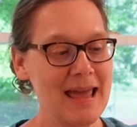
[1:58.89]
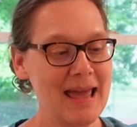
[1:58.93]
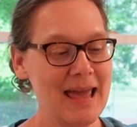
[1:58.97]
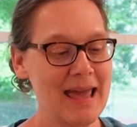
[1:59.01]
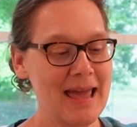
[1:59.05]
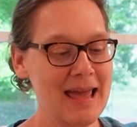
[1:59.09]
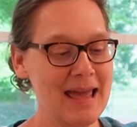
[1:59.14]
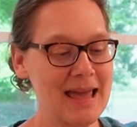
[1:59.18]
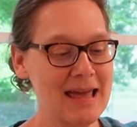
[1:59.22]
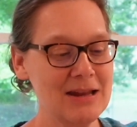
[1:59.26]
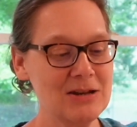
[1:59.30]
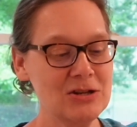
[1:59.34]

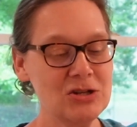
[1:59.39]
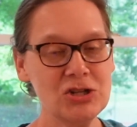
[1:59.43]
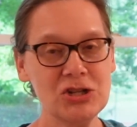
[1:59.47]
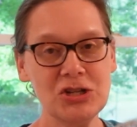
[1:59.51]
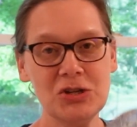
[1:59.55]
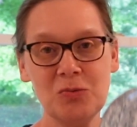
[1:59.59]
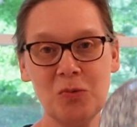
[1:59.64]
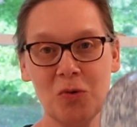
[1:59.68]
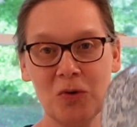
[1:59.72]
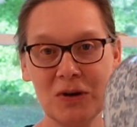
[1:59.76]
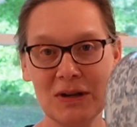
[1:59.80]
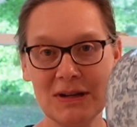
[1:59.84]
and
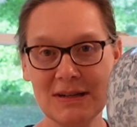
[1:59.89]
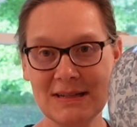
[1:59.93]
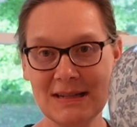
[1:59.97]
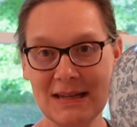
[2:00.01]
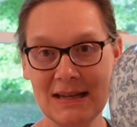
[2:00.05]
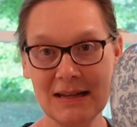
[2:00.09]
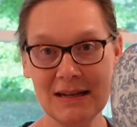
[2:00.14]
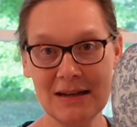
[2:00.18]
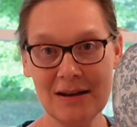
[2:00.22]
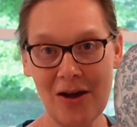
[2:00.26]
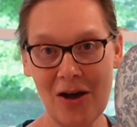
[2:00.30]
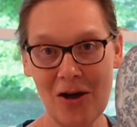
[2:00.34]
she wanted
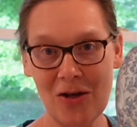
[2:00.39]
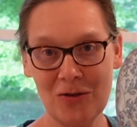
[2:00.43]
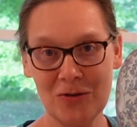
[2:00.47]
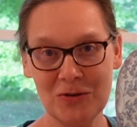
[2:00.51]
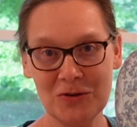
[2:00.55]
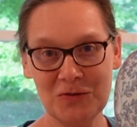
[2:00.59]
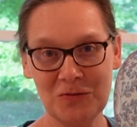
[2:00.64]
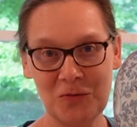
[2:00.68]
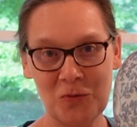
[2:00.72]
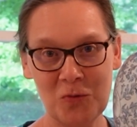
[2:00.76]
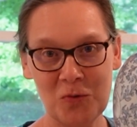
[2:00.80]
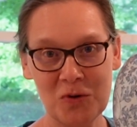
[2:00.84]
$10
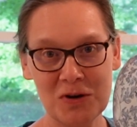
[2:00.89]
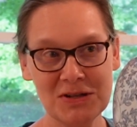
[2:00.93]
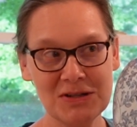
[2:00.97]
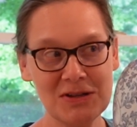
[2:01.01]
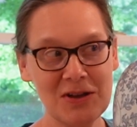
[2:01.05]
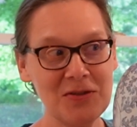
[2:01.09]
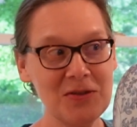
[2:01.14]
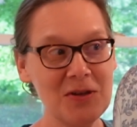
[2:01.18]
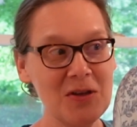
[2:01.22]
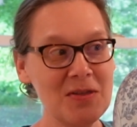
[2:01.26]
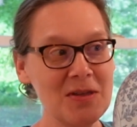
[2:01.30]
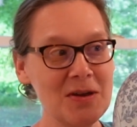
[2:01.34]
for it. So
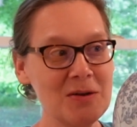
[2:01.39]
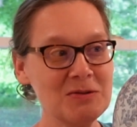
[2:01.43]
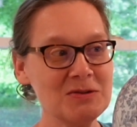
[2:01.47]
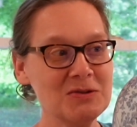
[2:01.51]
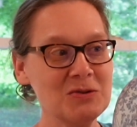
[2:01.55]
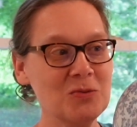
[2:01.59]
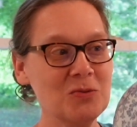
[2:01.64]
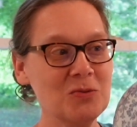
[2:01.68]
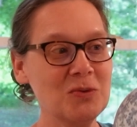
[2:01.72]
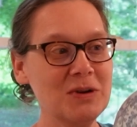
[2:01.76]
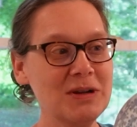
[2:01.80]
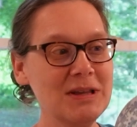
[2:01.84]
I thought that was
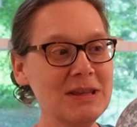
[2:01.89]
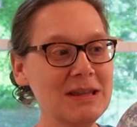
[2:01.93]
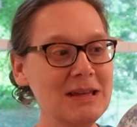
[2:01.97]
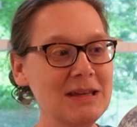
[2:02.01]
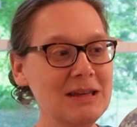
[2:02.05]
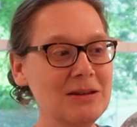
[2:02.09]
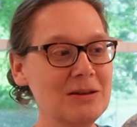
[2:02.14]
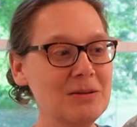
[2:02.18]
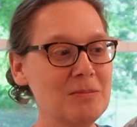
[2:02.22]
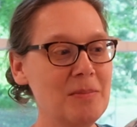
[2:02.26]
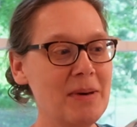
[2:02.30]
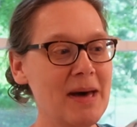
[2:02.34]
really
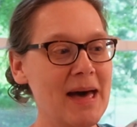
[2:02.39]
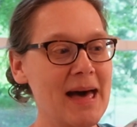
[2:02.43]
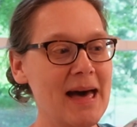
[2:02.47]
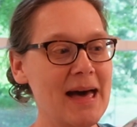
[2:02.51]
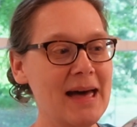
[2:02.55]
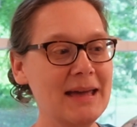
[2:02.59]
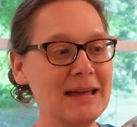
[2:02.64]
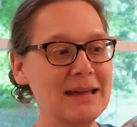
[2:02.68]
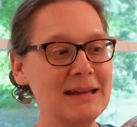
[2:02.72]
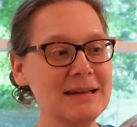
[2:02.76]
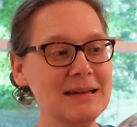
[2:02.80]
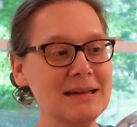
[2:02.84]
good
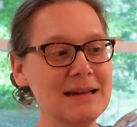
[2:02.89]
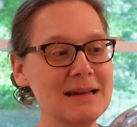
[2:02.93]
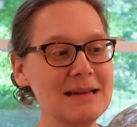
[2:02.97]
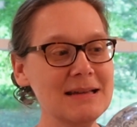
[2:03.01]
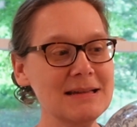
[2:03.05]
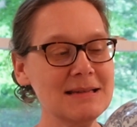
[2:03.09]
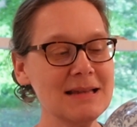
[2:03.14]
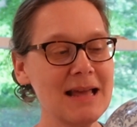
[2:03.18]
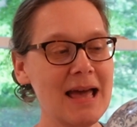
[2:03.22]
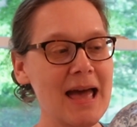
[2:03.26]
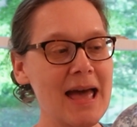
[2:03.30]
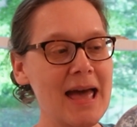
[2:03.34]
buy. It
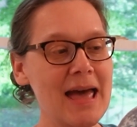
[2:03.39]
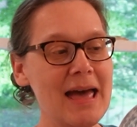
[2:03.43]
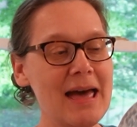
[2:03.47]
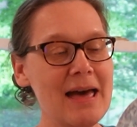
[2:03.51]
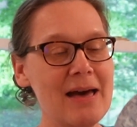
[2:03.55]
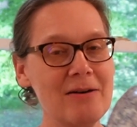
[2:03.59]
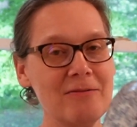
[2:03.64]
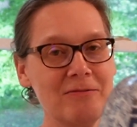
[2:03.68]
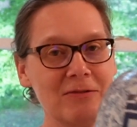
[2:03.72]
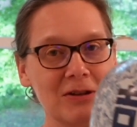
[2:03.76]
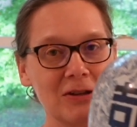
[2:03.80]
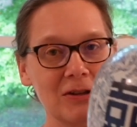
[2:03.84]
does
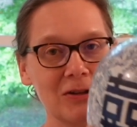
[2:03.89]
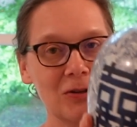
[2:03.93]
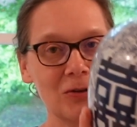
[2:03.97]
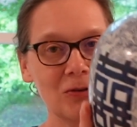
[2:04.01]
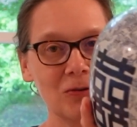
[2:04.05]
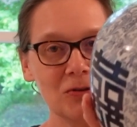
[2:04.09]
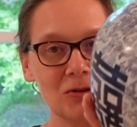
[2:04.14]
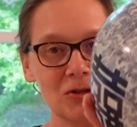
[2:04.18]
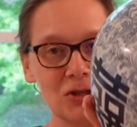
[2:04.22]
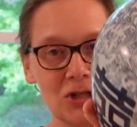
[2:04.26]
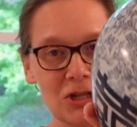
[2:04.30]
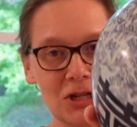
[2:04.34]
have a
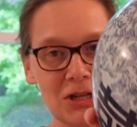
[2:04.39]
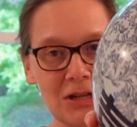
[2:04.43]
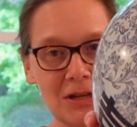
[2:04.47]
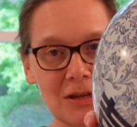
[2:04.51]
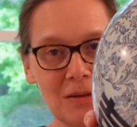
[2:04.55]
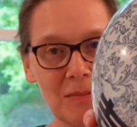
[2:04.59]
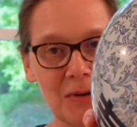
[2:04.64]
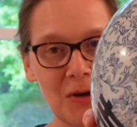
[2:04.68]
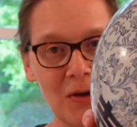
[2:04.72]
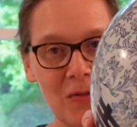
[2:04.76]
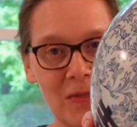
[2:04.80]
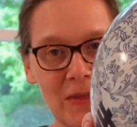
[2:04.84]
little
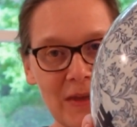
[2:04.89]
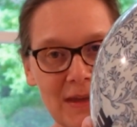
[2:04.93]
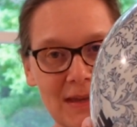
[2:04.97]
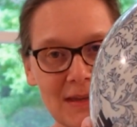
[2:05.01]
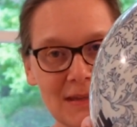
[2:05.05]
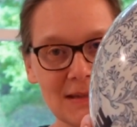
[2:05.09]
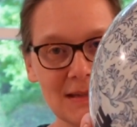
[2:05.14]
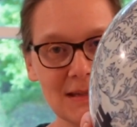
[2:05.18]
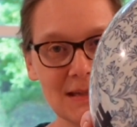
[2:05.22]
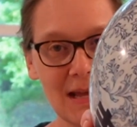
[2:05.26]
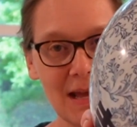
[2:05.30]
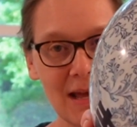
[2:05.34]
chip on the
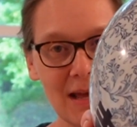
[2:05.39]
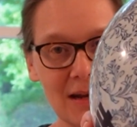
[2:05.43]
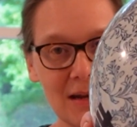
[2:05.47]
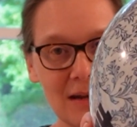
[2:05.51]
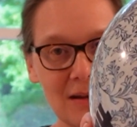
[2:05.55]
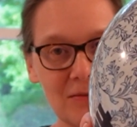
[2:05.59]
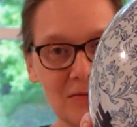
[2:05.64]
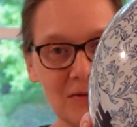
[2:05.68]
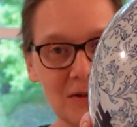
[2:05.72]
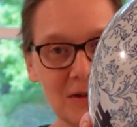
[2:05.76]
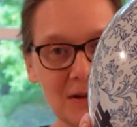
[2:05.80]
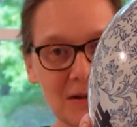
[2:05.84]
inside
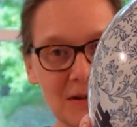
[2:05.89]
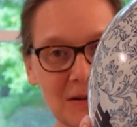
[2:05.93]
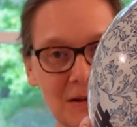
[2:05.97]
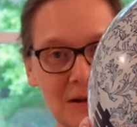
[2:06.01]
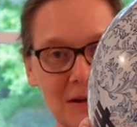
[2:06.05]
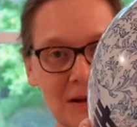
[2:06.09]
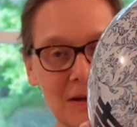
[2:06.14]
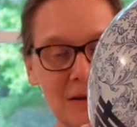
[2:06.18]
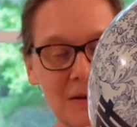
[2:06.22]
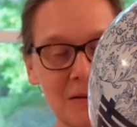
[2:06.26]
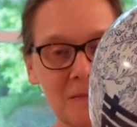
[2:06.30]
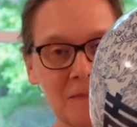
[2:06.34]
of it,
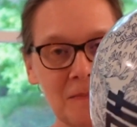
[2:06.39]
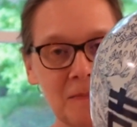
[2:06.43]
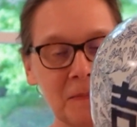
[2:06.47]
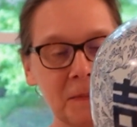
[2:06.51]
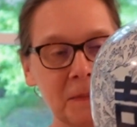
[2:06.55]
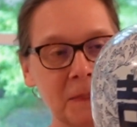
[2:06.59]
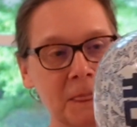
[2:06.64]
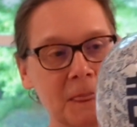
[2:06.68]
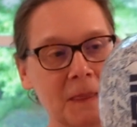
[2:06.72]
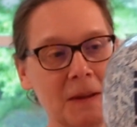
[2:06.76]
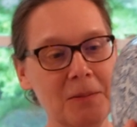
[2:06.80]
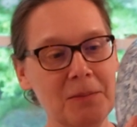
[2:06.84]

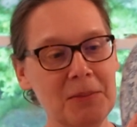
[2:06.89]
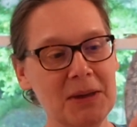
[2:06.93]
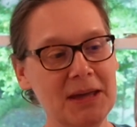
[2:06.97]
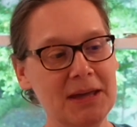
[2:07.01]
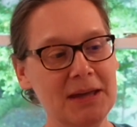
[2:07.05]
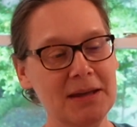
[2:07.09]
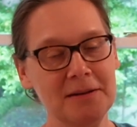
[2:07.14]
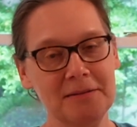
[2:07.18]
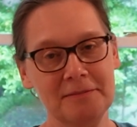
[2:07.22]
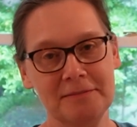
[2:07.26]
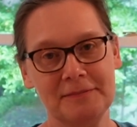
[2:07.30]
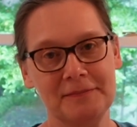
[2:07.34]

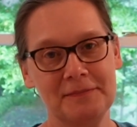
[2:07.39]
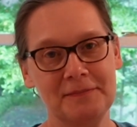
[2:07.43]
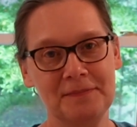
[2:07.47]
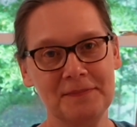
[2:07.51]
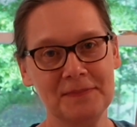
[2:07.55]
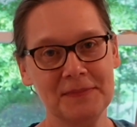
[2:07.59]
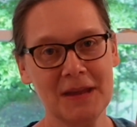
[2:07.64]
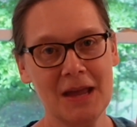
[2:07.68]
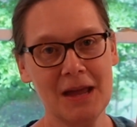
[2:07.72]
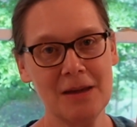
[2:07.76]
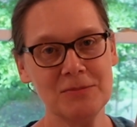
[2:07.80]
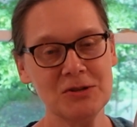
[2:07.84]
but
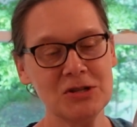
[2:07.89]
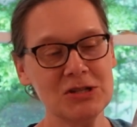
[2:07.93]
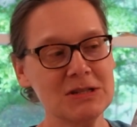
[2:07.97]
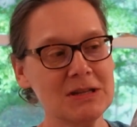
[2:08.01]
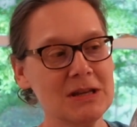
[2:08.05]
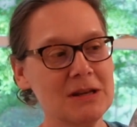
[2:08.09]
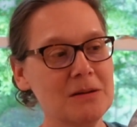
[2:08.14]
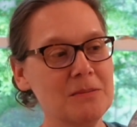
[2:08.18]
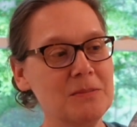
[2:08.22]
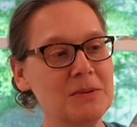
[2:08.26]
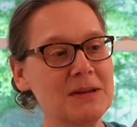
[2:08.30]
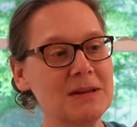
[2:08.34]
I'm just
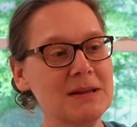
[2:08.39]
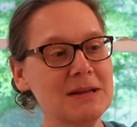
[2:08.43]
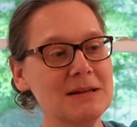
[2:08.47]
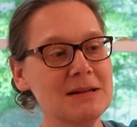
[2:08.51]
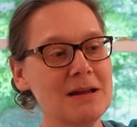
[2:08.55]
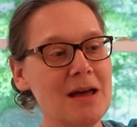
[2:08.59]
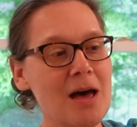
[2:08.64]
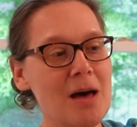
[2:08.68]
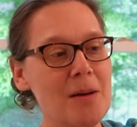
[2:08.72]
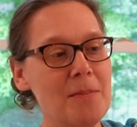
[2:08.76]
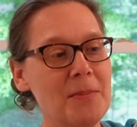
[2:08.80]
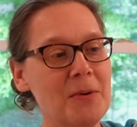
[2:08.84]
going to put the
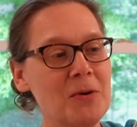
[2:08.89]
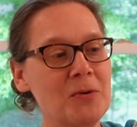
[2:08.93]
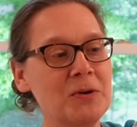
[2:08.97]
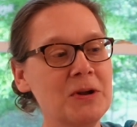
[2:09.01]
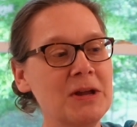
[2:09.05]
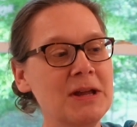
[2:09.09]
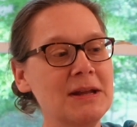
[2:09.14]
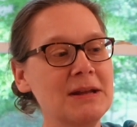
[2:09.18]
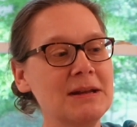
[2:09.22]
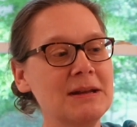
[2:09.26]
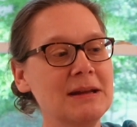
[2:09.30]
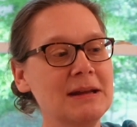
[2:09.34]
top on
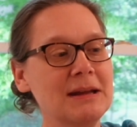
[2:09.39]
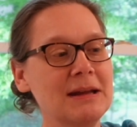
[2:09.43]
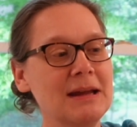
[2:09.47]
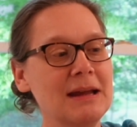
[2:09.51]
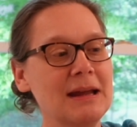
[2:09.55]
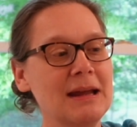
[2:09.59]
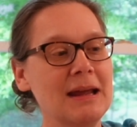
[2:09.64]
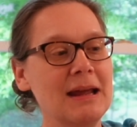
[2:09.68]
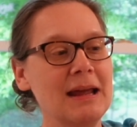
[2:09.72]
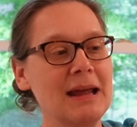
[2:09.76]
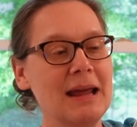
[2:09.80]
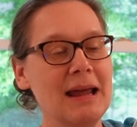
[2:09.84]

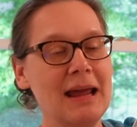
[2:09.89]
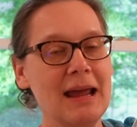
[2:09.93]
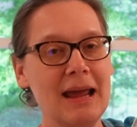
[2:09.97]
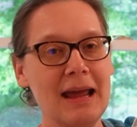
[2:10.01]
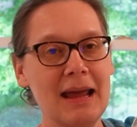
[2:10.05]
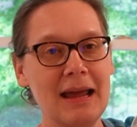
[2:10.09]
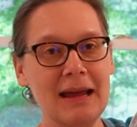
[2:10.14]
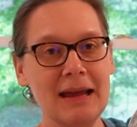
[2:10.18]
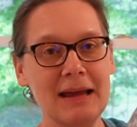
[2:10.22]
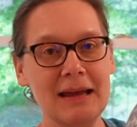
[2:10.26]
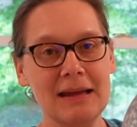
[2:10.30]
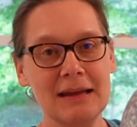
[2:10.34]

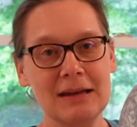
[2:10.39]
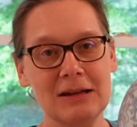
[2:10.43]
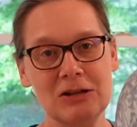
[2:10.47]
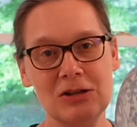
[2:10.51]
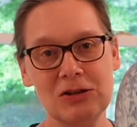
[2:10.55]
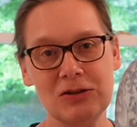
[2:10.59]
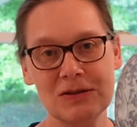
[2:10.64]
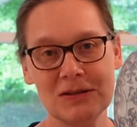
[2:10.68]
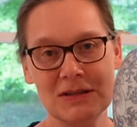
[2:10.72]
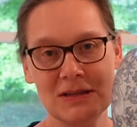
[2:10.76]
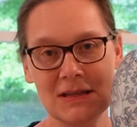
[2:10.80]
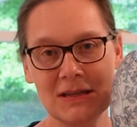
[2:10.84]
it and
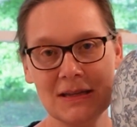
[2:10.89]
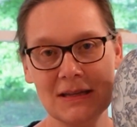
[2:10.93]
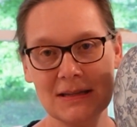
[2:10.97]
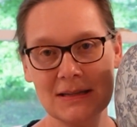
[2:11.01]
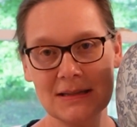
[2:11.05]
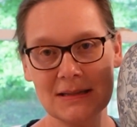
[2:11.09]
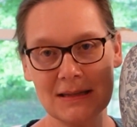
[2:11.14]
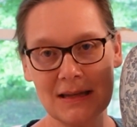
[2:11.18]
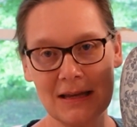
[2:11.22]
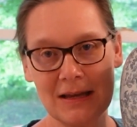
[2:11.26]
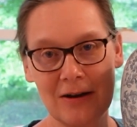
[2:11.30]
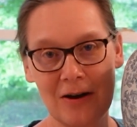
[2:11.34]
use
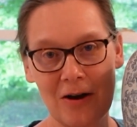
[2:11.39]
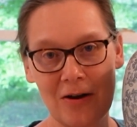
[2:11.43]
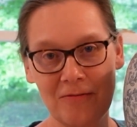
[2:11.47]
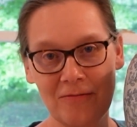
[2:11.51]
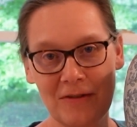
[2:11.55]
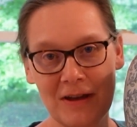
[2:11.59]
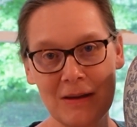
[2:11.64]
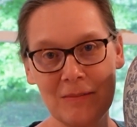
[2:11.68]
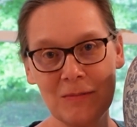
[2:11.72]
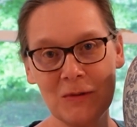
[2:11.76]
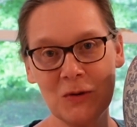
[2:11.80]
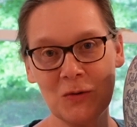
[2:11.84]
this in our
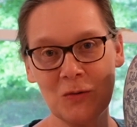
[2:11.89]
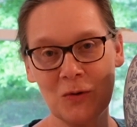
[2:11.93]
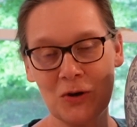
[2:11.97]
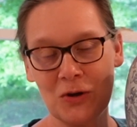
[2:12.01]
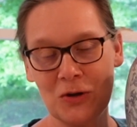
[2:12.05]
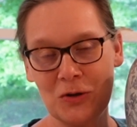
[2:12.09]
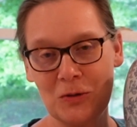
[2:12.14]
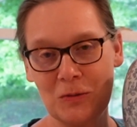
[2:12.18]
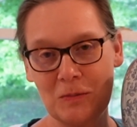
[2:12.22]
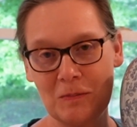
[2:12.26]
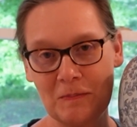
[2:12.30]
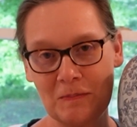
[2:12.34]
family
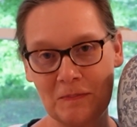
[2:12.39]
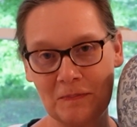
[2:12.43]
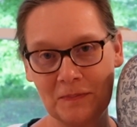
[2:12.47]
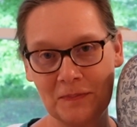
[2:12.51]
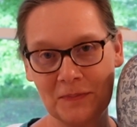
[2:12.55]
room